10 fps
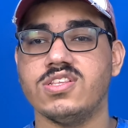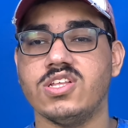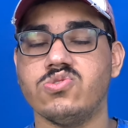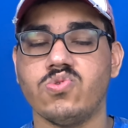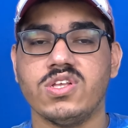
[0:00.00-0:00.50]

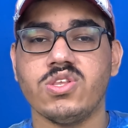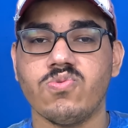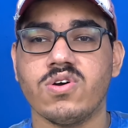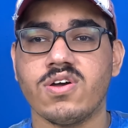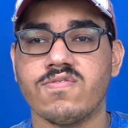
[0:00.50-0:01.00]
doing the
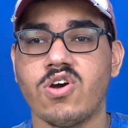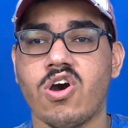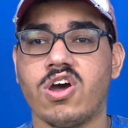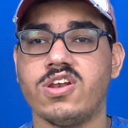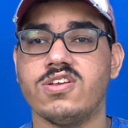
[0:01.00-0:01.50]
work of
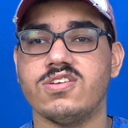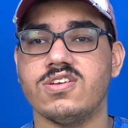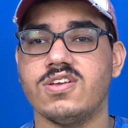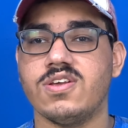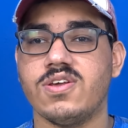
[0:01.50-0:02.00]
God,
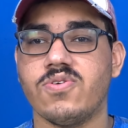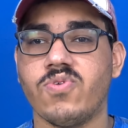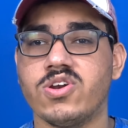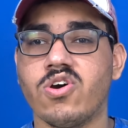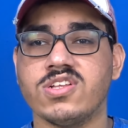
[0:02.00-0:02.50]

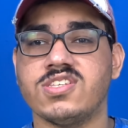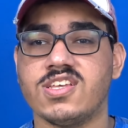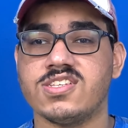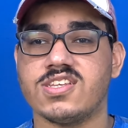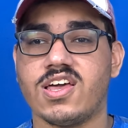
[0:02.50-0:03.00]
when God
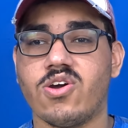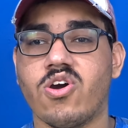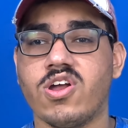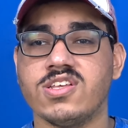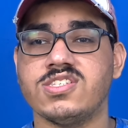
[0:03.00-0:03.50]

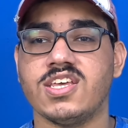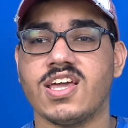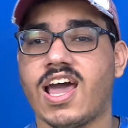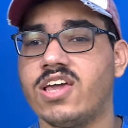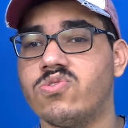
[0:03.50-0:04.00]
is saying,
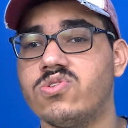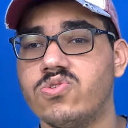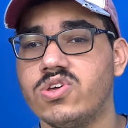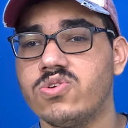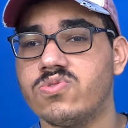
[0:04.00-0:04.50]
I don't know
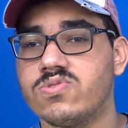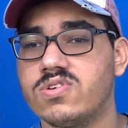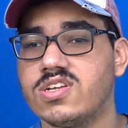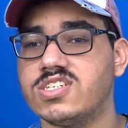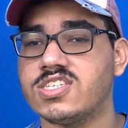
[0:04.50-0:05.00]
you.
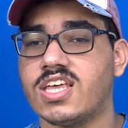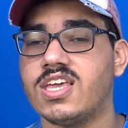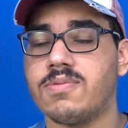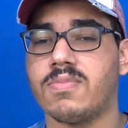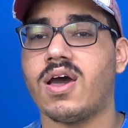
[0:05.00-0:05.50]
Just like
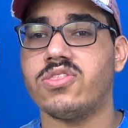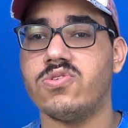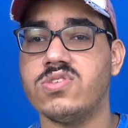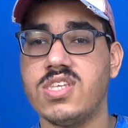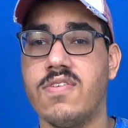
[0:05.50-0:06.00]
in Matthew
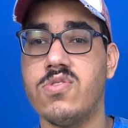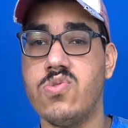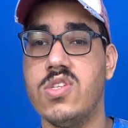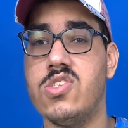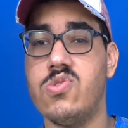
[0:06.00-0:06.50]

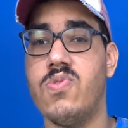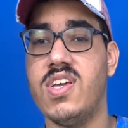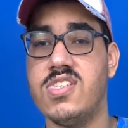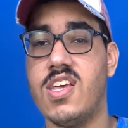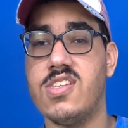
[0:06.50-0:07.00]
7:22, where he
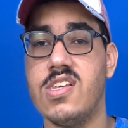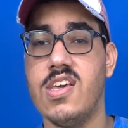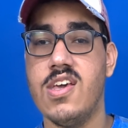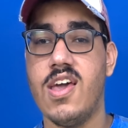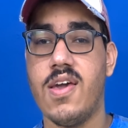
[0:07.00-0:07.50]
says,
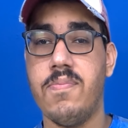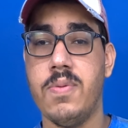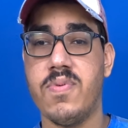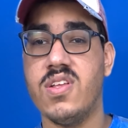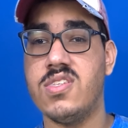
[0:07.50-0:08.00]

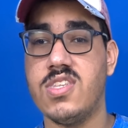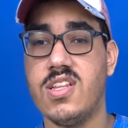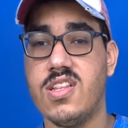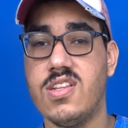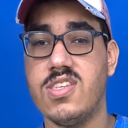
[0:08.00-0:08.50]
people are
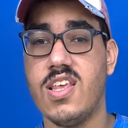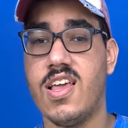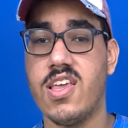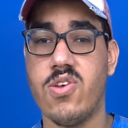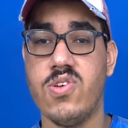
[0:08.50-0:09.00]

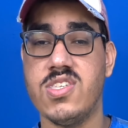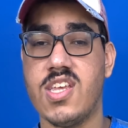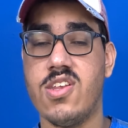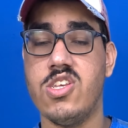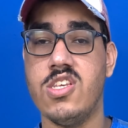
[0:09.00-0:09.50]
saying, you know, he says, he